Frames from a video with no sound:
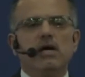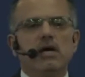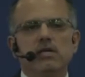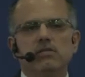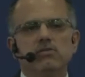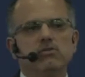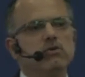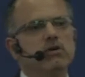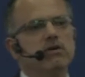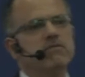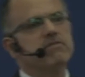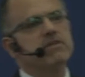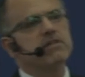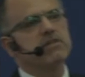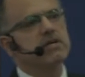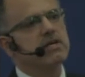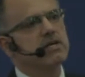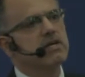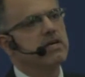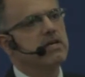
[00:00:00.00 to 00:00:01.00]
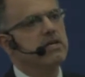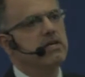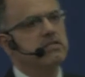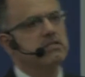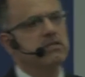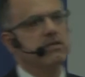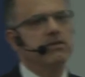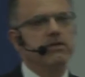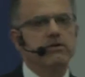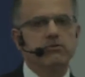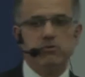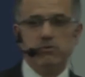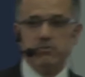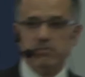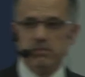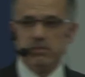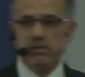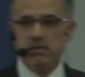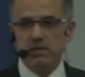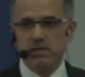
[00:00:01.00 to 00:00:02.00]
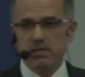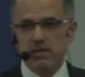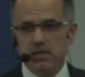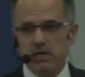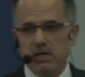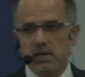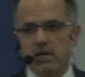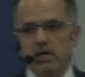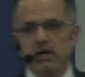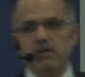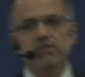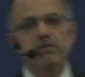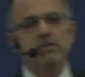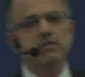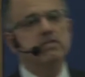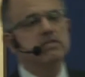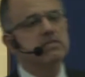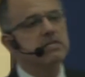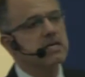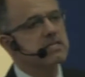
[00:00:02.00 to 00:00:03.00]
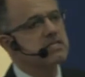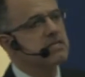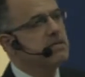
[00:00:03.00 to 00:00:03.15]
and do everything he needs in the room. And this is a